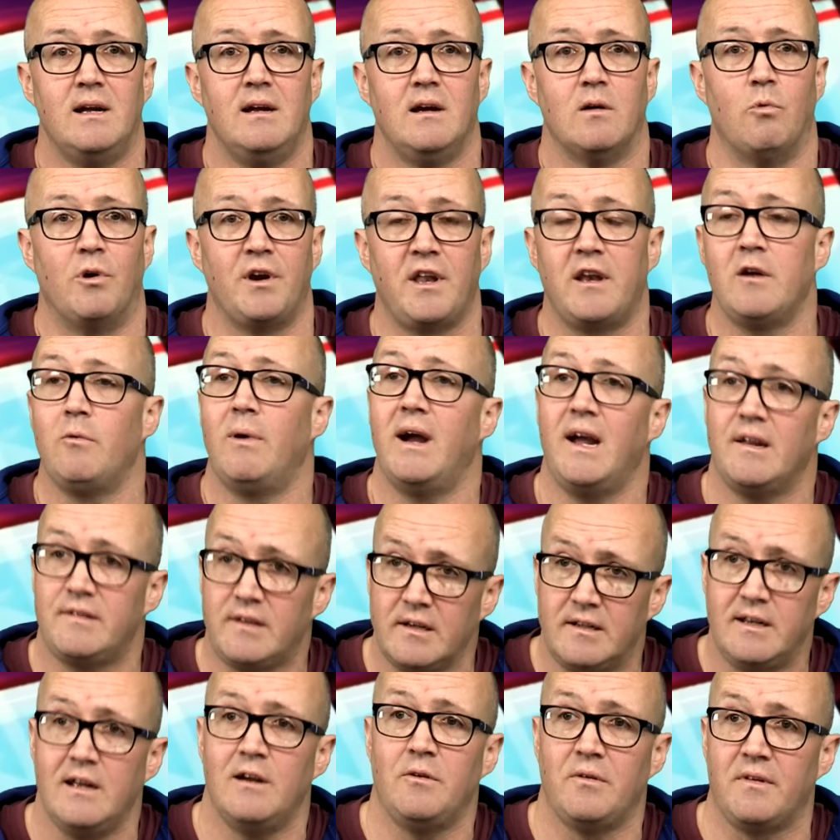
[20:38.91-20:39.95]
One of the ways of
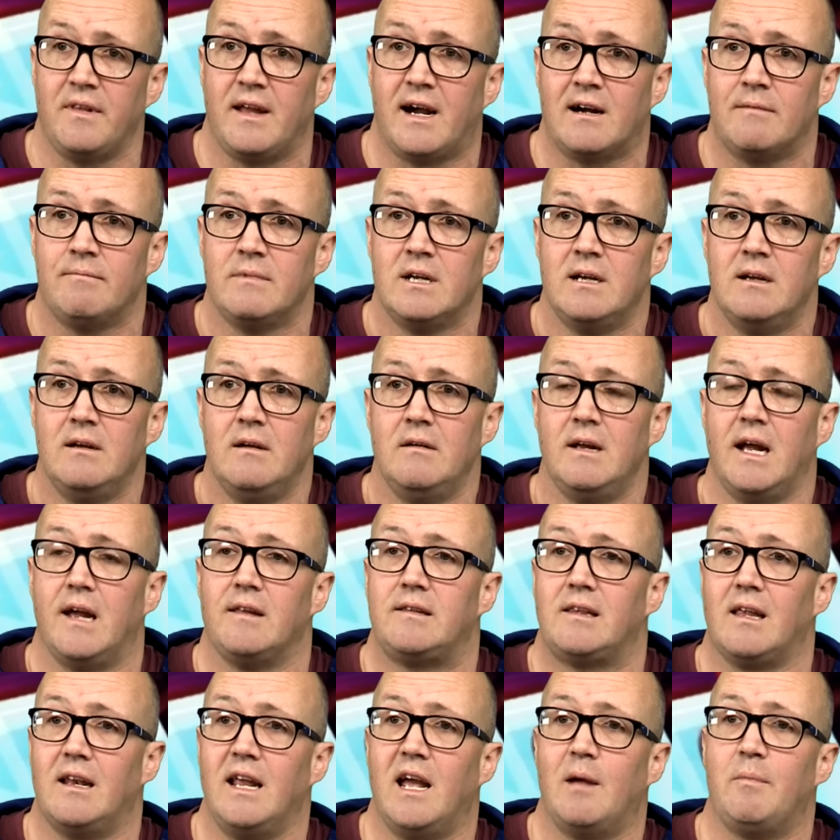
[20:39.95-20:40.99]
doing that is
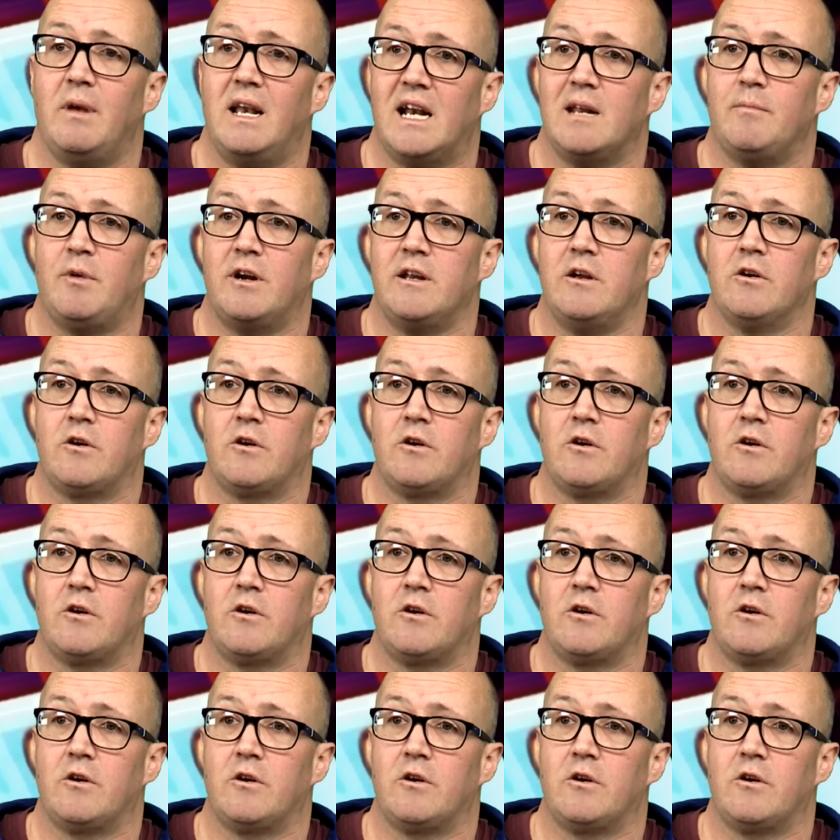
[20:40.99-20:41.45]
to label anybody